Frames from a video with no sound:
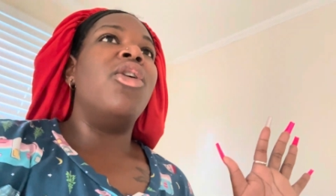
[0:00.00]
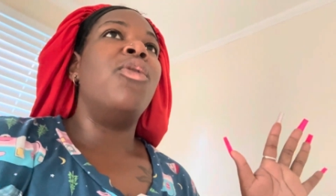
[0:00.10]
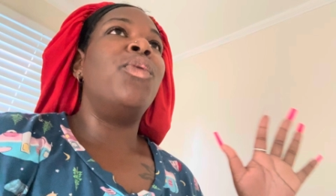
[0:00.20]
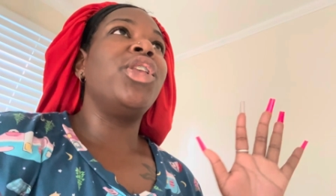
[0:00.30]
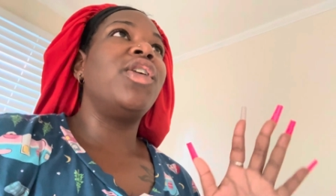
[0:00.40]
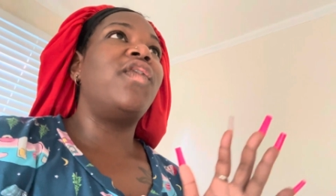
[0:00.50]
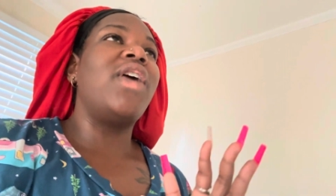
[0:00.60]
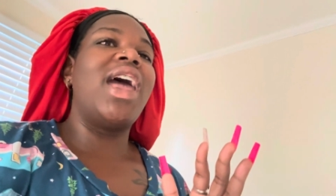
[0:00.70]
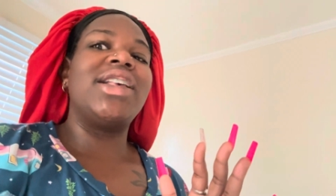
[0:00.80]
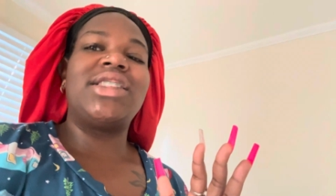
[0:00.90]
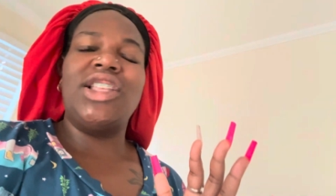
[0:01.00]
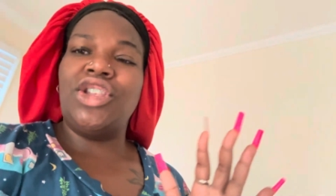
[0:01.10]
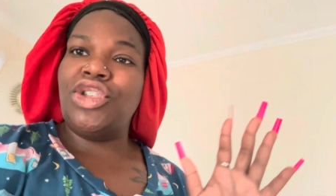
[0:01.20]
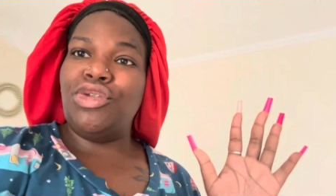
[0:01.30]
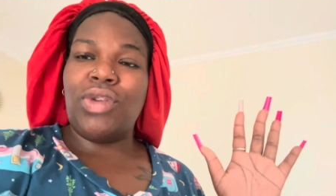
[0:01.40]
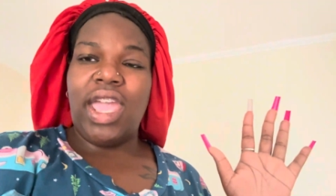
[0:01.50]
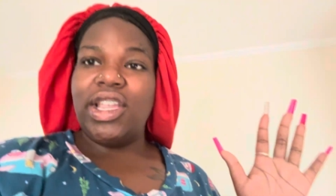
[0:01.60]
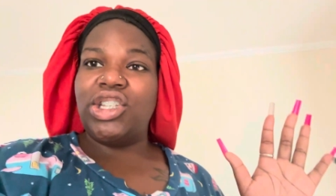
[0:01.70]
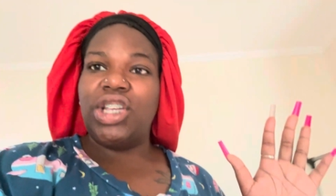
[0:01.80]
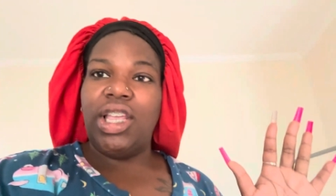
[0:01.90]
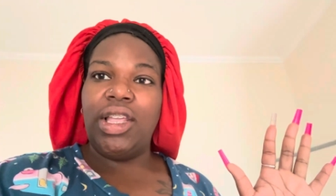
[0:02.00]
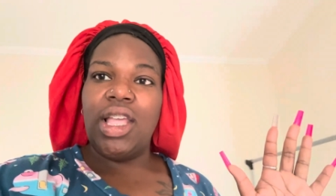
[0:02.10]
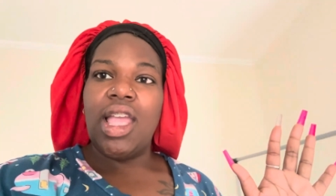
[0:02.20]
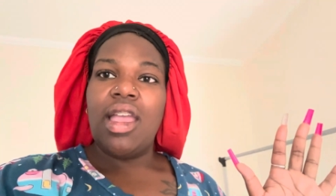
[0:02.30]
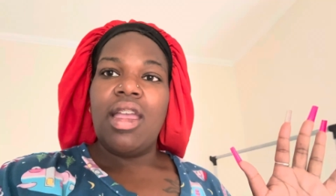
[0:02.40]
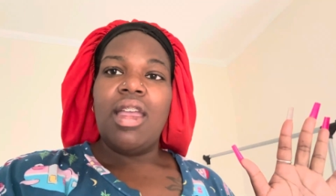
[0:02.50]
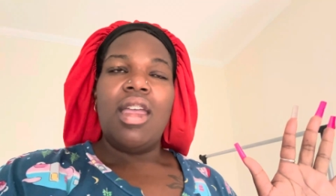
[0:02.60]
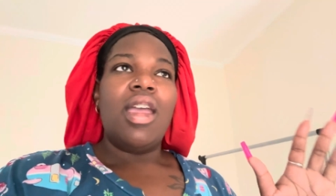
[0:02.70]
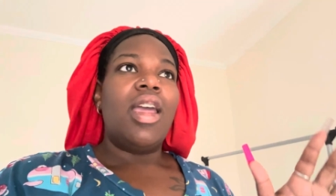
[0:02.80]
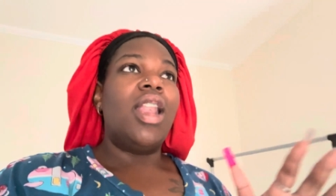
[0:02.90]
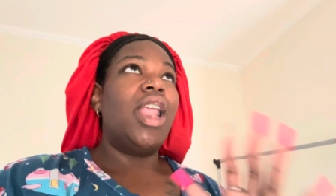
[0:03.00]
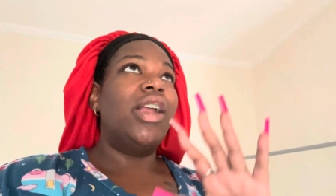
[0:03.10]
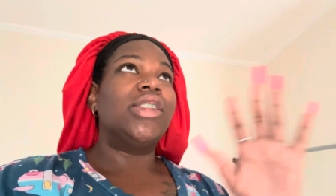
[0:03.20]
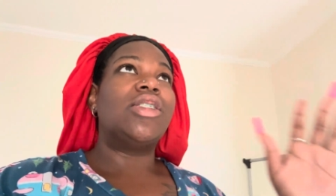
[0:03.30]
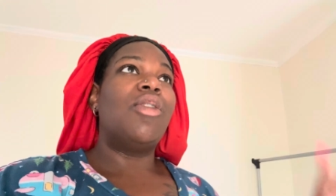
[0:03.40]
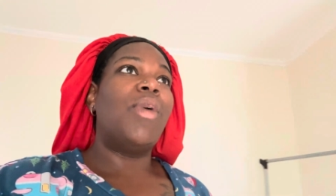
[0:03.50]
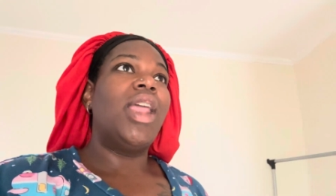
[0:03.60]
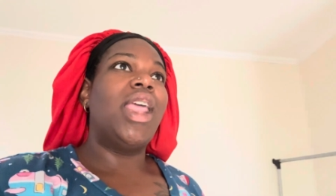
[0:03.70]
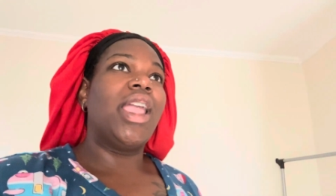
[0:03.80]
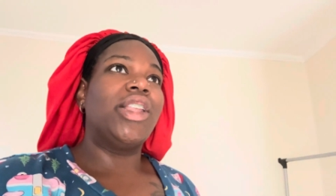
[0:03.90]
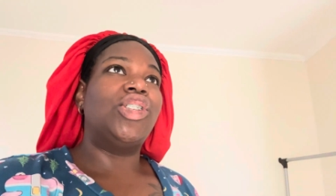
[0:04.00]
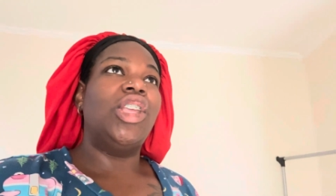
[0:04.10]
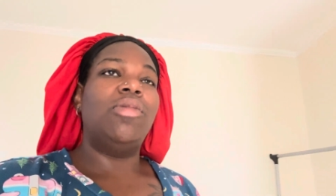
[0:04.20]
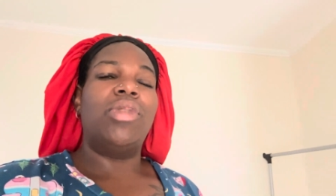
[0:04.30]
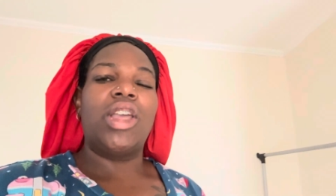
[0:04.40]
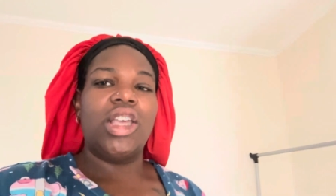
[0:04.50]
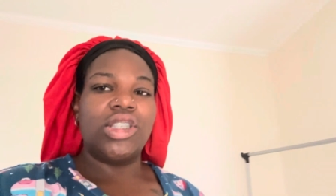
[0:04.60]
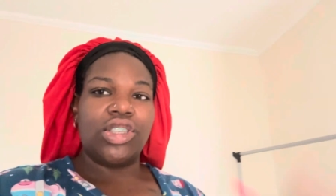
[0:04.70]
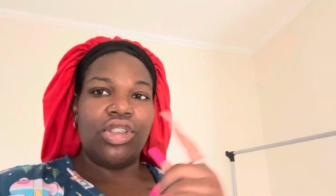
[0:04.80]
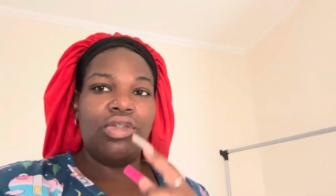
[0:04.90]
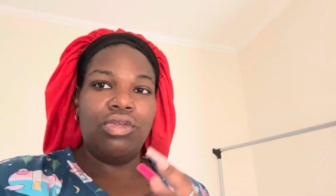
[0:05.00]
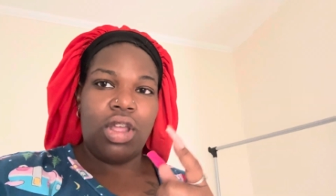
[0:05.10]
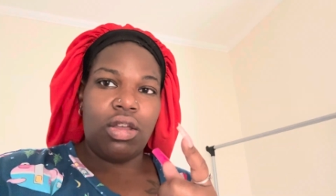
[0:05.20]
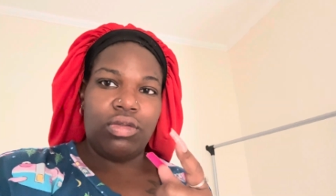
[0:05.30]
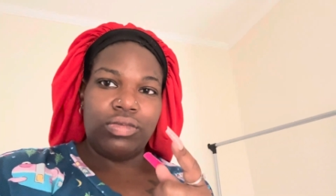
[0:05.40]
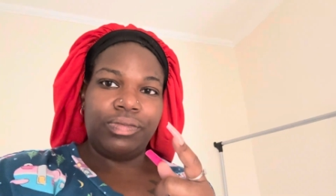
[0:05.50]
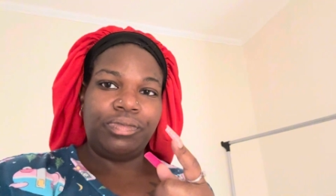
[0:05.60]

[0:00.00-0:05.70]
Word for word: when you're fasting, you can't cheat. There is no way they can cheat because you know,